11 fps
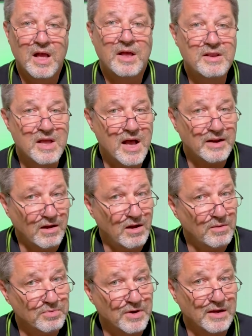Not
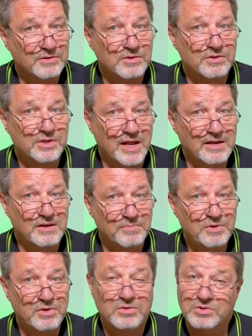all browsers and
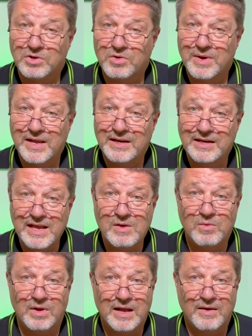computers are created
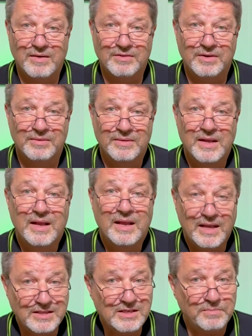equal, however.
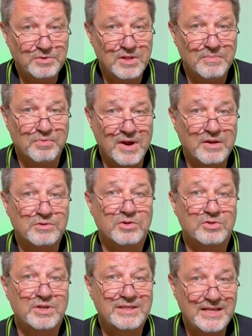It's up to the browser
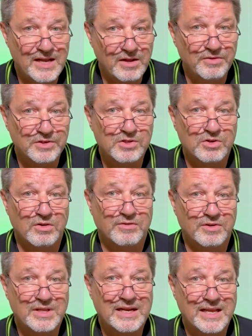to tell the server
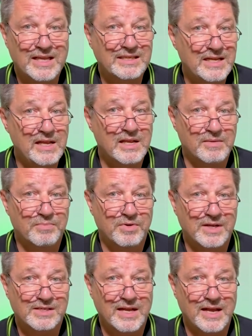that it can take
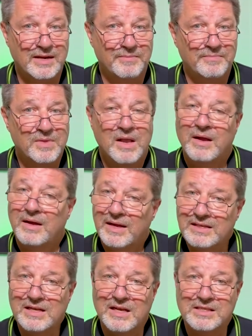compressed data.
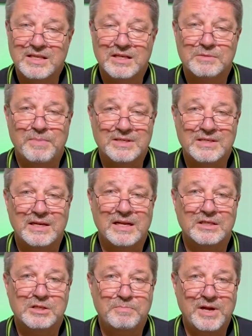It does this by sending a
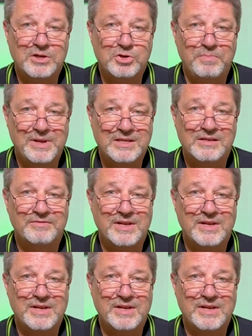special piece of